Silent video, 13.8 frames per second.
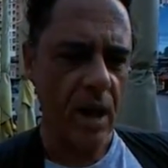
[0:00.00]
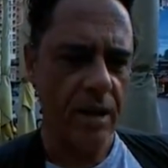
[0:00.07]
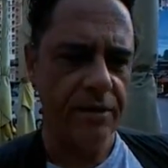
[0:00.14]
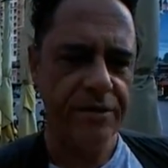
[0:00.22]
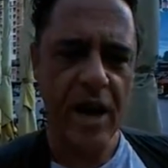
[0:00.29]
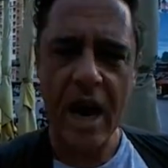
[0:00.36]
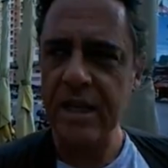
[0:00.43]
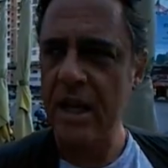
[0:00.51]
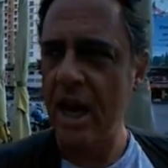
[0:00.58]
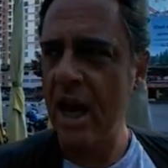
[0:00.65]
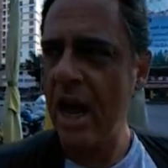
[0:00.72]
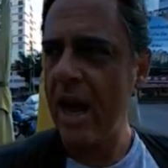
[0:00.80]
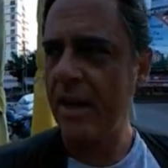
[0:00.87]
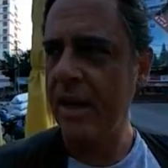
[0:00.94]
In fact,
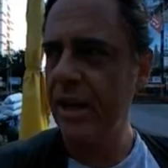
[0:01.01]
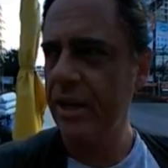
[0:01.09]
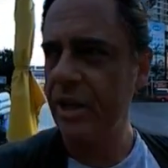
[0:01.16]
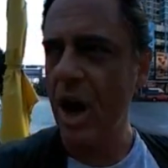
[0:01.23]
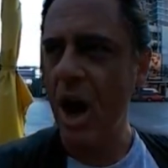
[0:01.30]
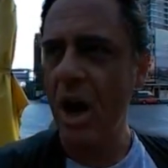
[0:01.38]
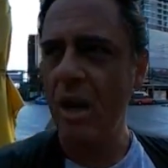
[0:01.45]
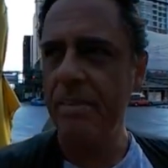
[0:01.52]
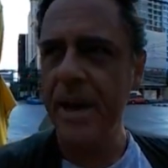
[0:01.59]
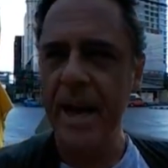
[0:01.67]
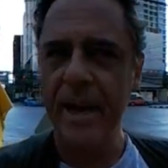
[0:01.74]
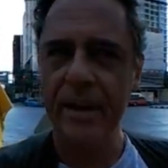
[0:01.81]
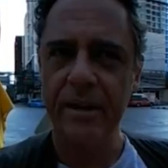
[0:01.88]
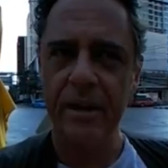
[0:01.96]
I had a guitar
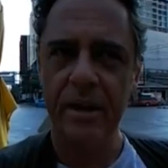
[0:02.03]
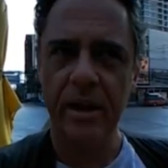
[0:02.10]
made,